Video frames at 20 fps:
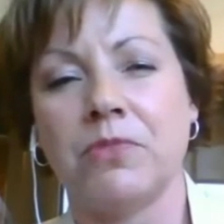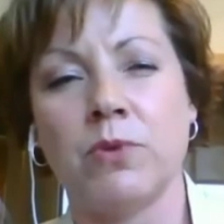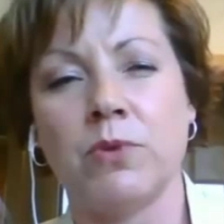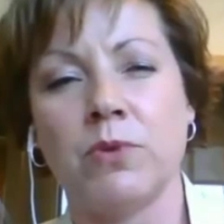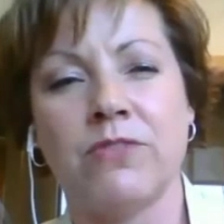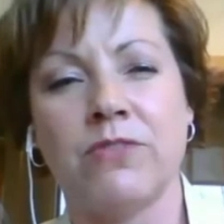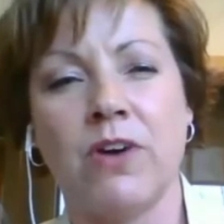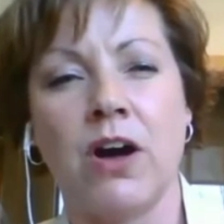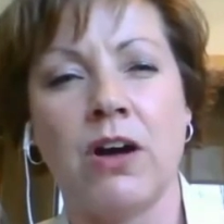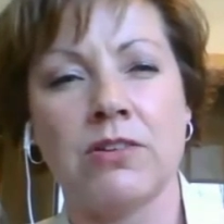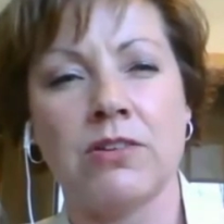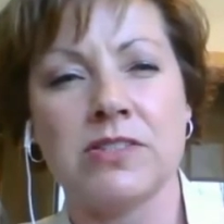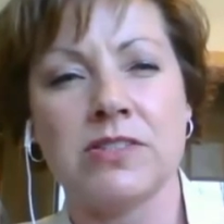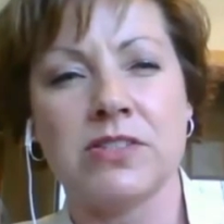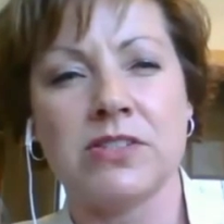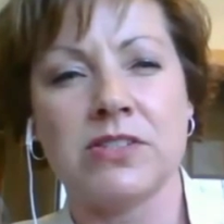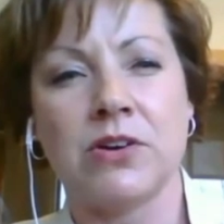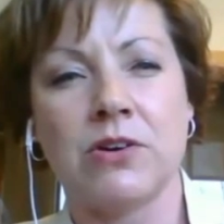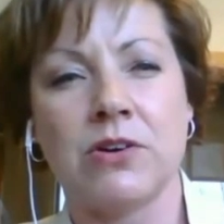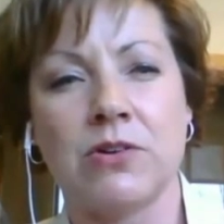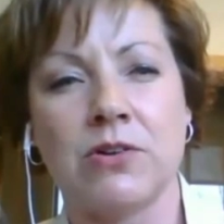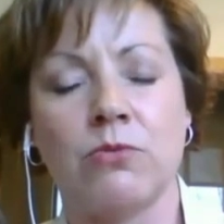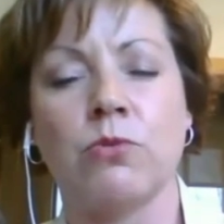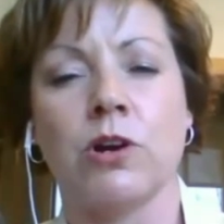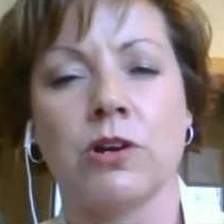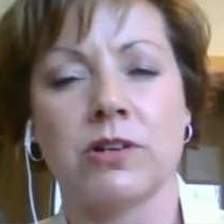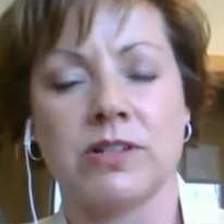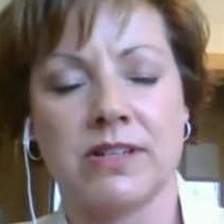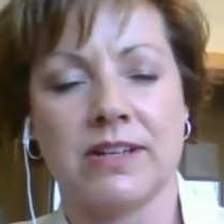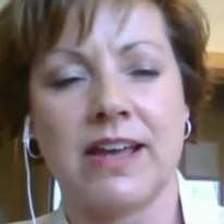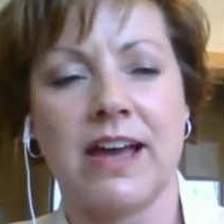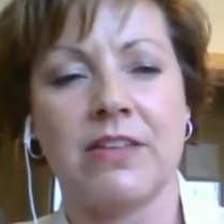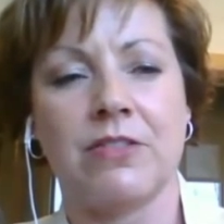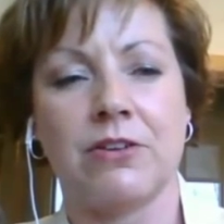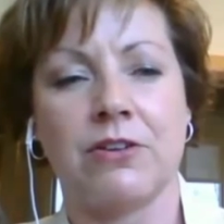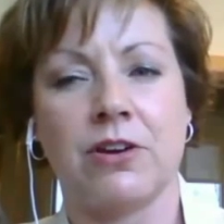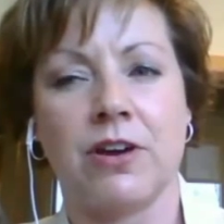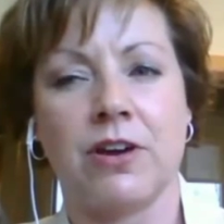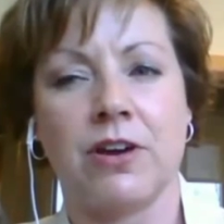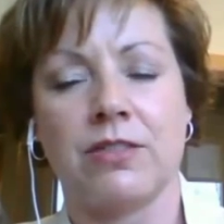We've also worked
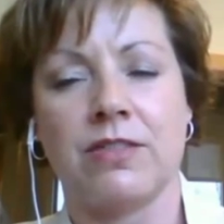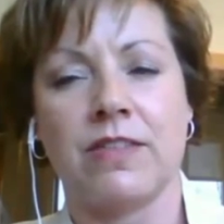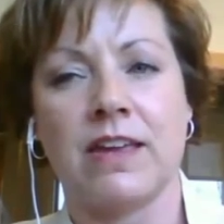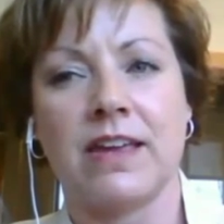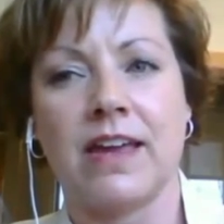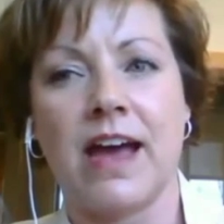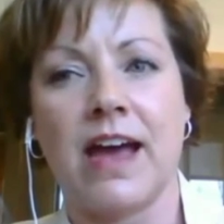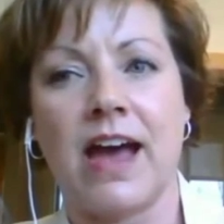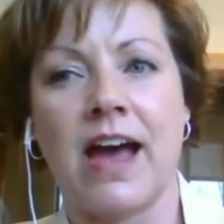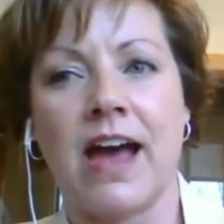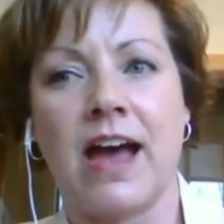together, I think,